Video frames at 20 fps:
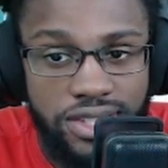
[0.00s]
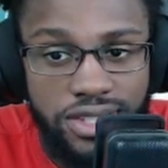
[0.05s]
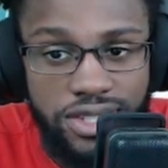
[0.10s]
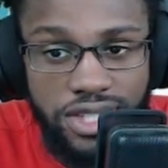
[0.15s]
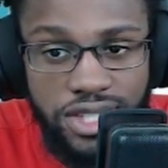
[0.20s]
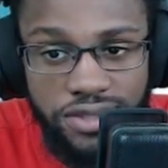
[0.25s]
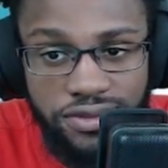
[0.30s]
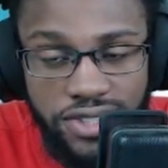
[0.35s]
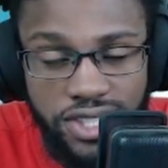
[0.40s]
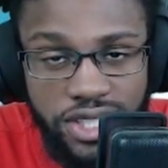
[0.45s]

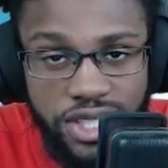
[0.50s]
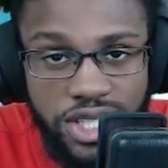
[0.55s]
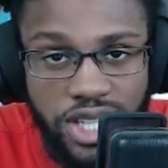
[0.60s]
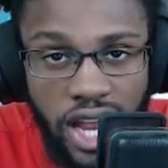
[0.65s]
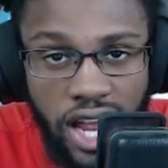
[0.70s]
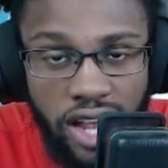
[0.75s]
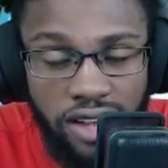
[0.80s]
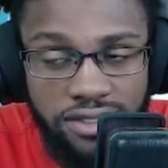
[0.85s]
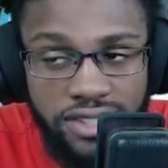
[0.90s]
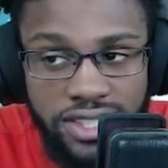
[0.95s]
Shifty
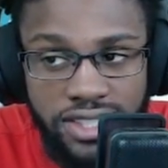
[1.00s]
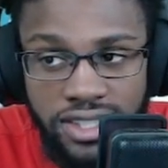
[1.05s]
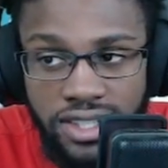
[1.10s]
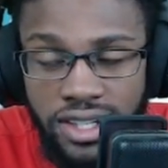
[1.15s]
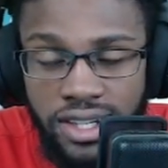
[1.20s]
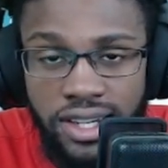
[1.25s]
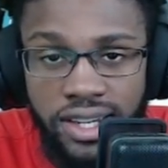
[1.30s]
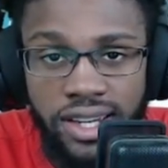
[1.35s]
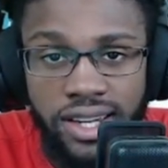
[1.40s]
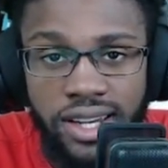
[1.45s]
Shafts
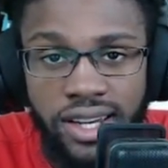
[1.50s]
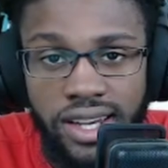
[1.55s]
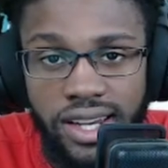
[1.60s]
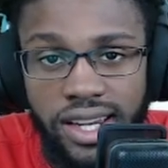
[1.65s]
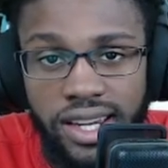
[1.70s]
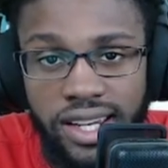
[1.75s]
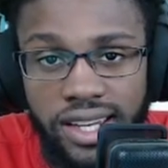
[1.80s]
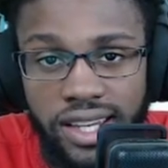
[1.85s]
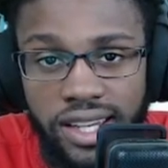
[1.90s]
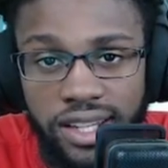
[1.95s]

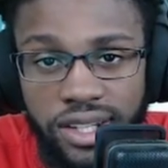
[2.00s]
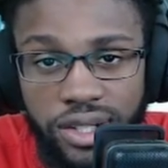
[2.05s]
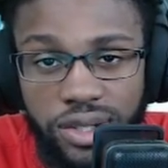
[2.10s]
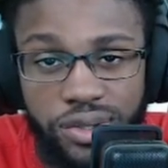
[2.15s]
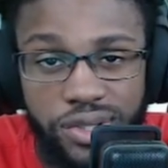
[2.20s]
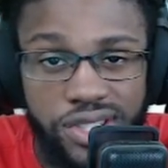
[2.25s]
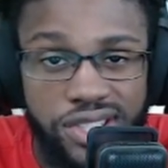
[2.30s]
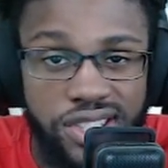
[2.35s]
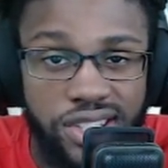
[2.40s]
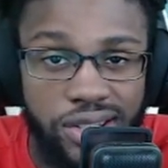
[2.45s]
and
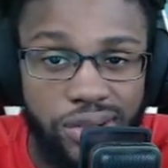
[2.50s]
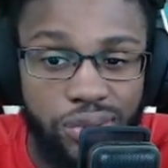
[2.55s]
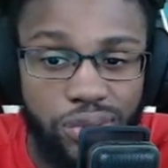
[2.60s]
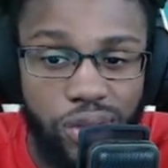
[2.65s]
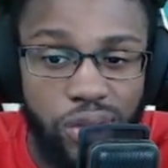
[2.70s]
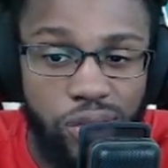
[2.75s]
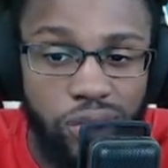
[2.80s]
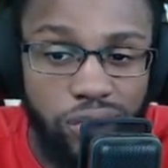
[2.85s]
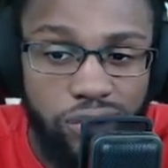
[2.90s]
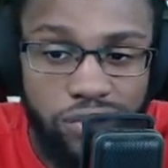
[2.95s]
Greasy
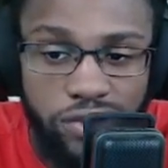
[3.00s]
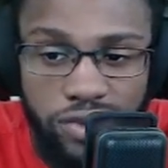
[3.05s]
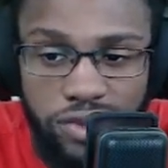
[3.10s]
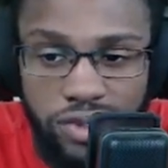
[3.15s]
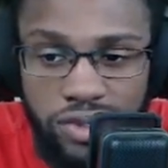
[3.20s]
Grove.